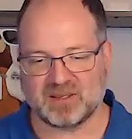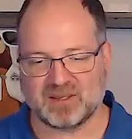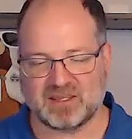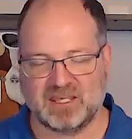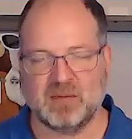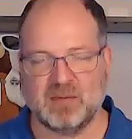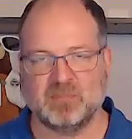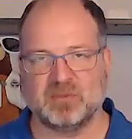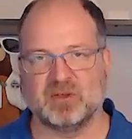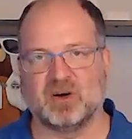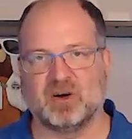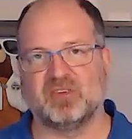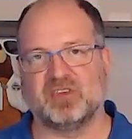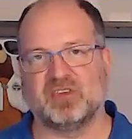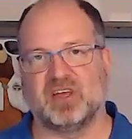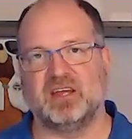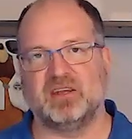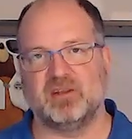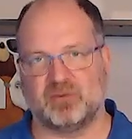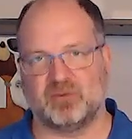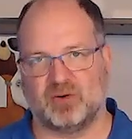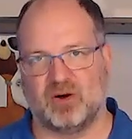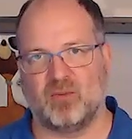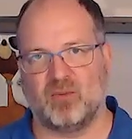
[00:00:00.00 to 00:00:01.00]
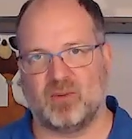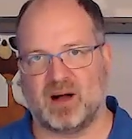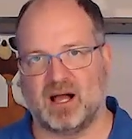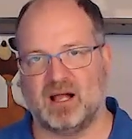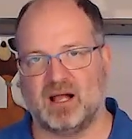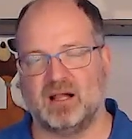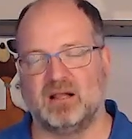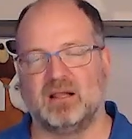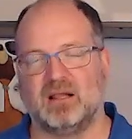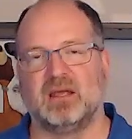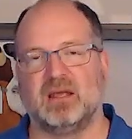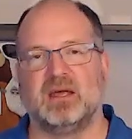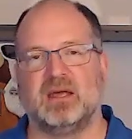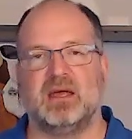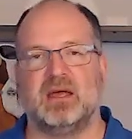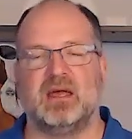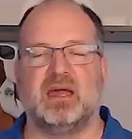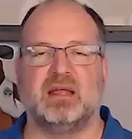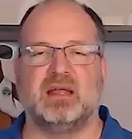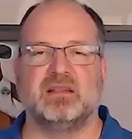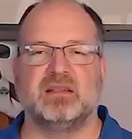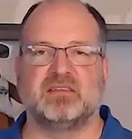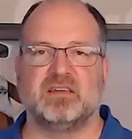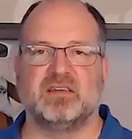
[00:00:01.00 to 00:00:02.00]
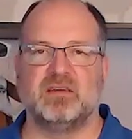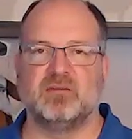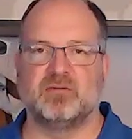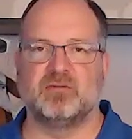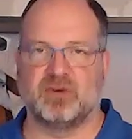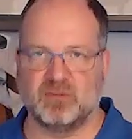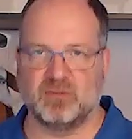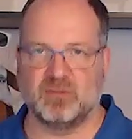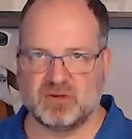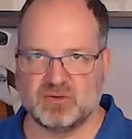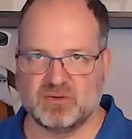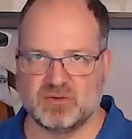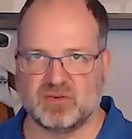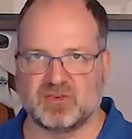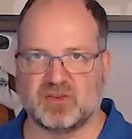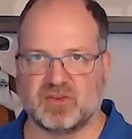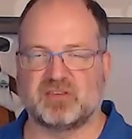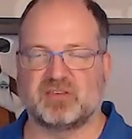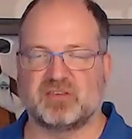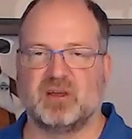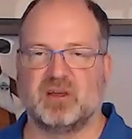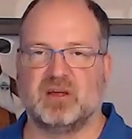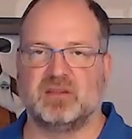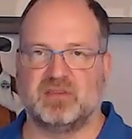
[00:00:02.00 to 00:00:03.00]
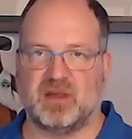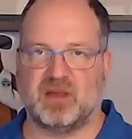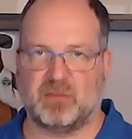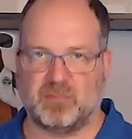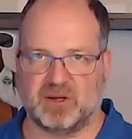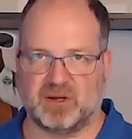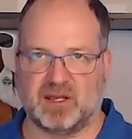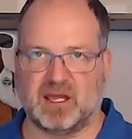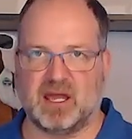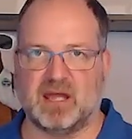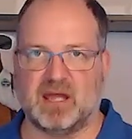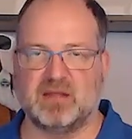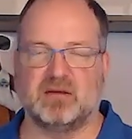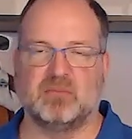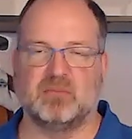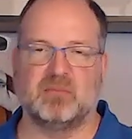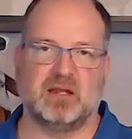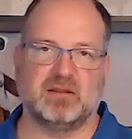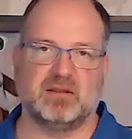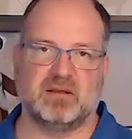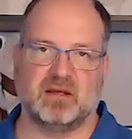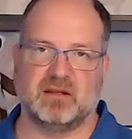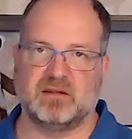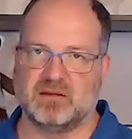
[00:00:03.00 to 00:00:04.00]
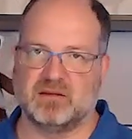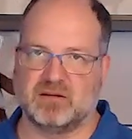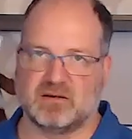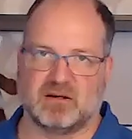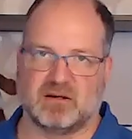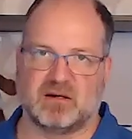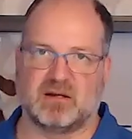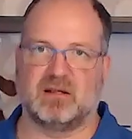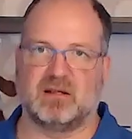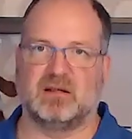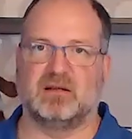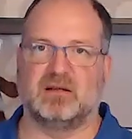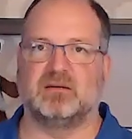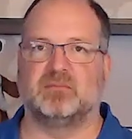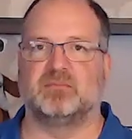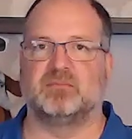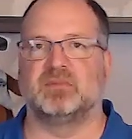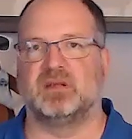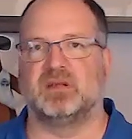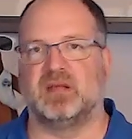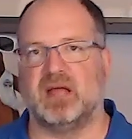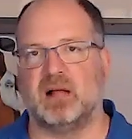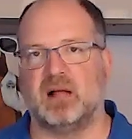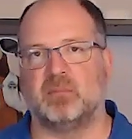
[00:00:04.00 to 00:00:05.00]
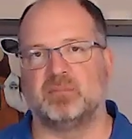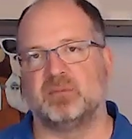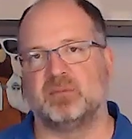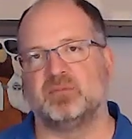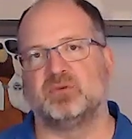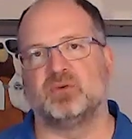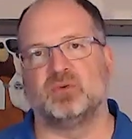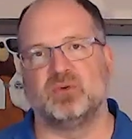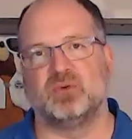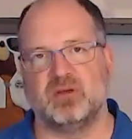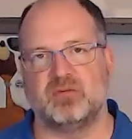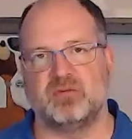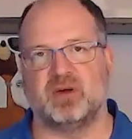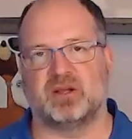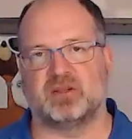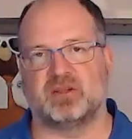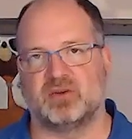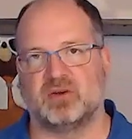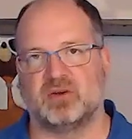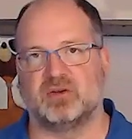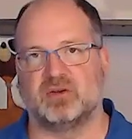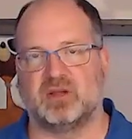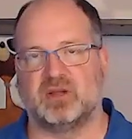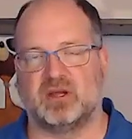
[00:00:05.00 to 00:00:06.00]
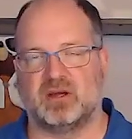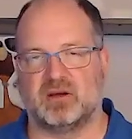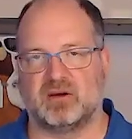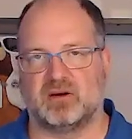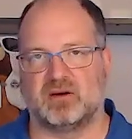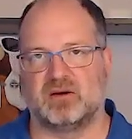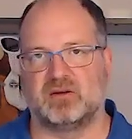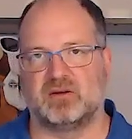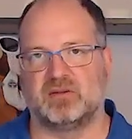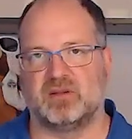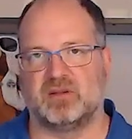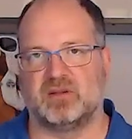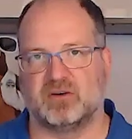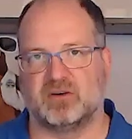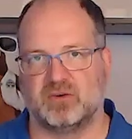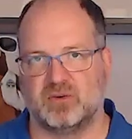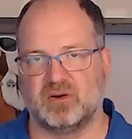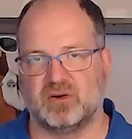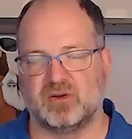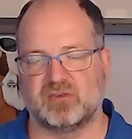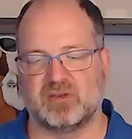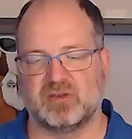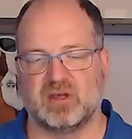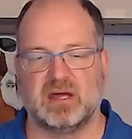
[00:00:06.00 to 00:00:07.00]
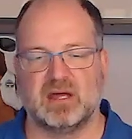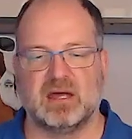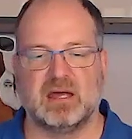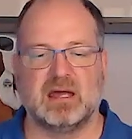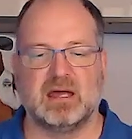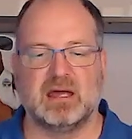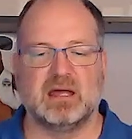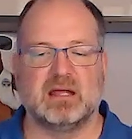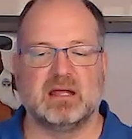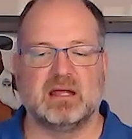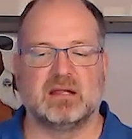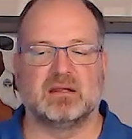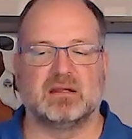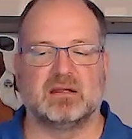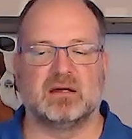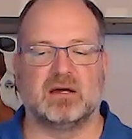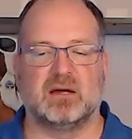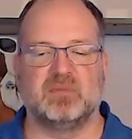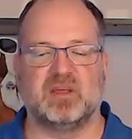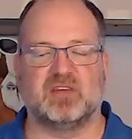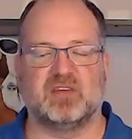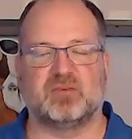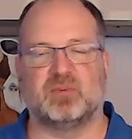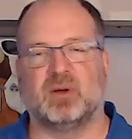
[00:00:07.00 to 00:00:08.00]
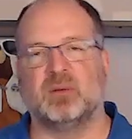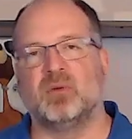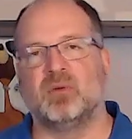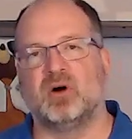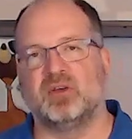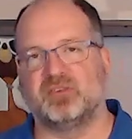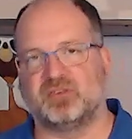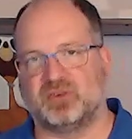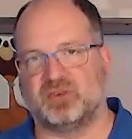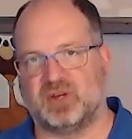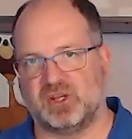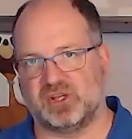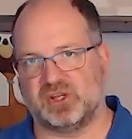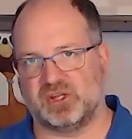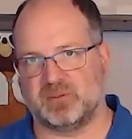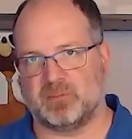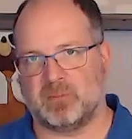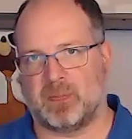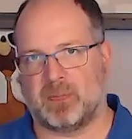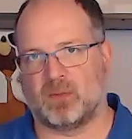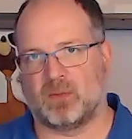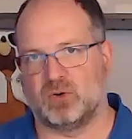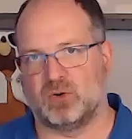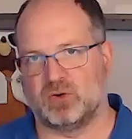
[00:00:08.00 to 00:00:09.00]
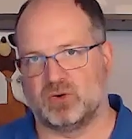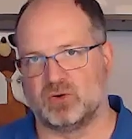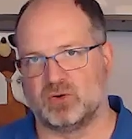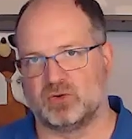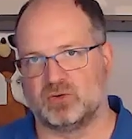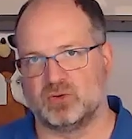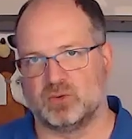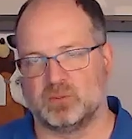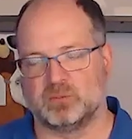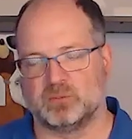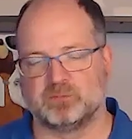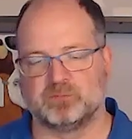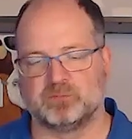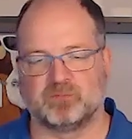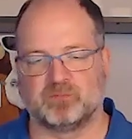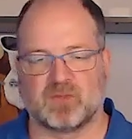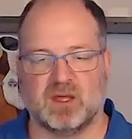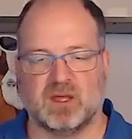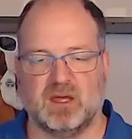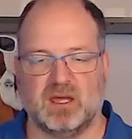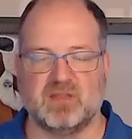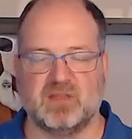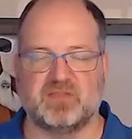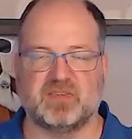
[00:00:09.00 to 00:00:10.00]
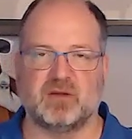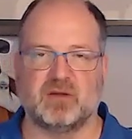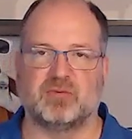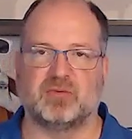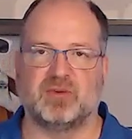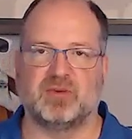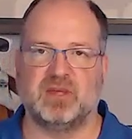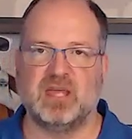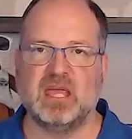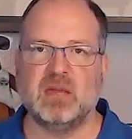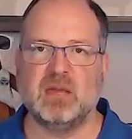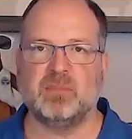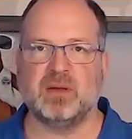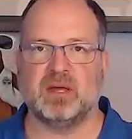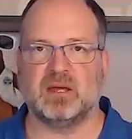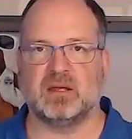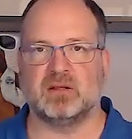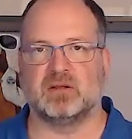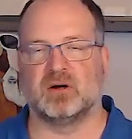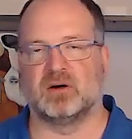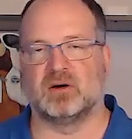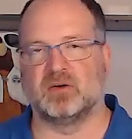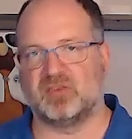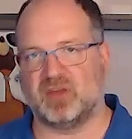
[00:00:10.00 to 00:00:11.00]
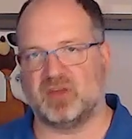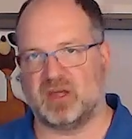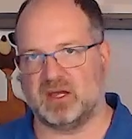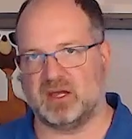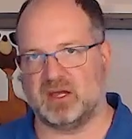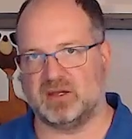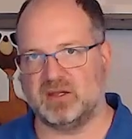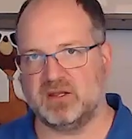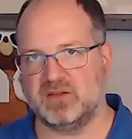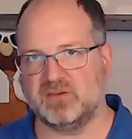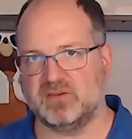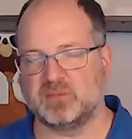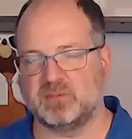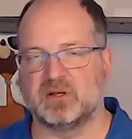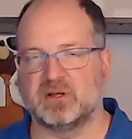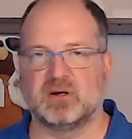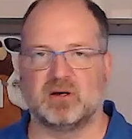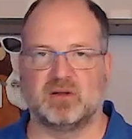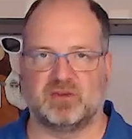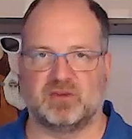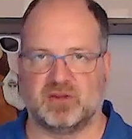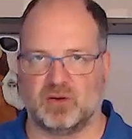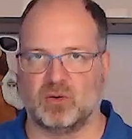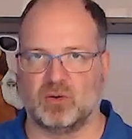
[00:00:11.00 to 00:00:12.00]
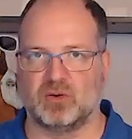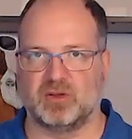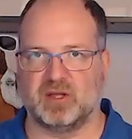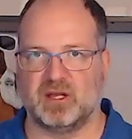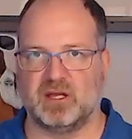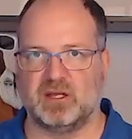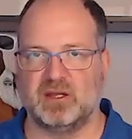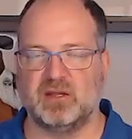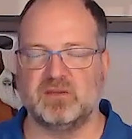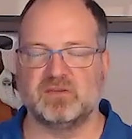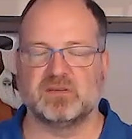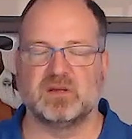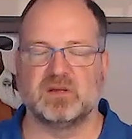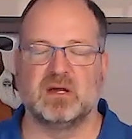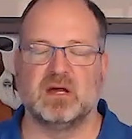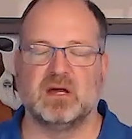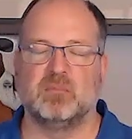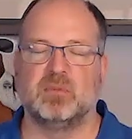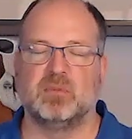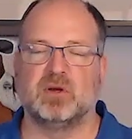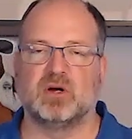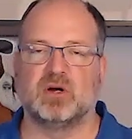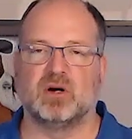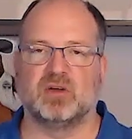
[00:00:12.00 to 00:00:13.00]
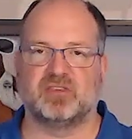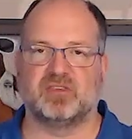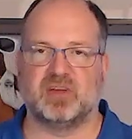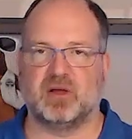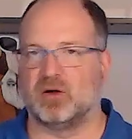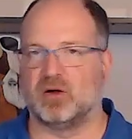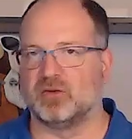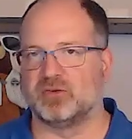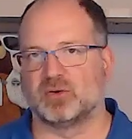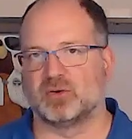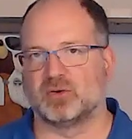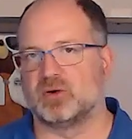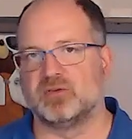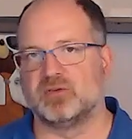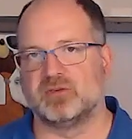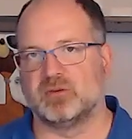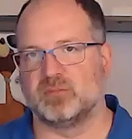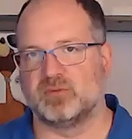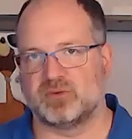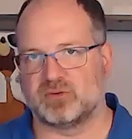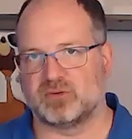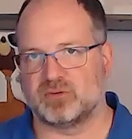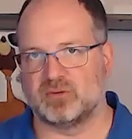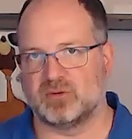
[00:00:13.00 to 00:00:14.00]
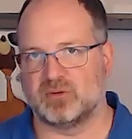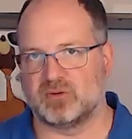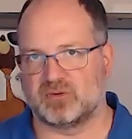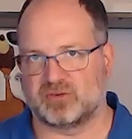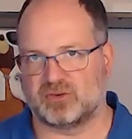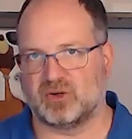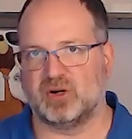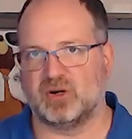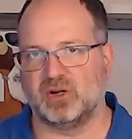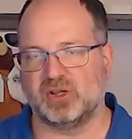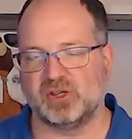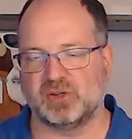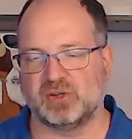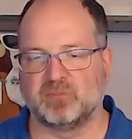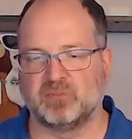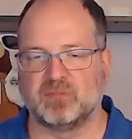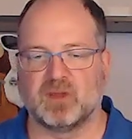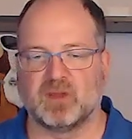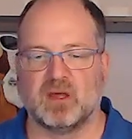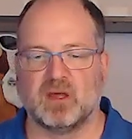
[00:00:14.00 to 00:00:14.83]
keep those entities for a while and inform your users, deprecate them, and then help them to refactor their queries. There's one more strategy what you could do. Instead of keeping those entities, because the old entities, because they also consume the storage,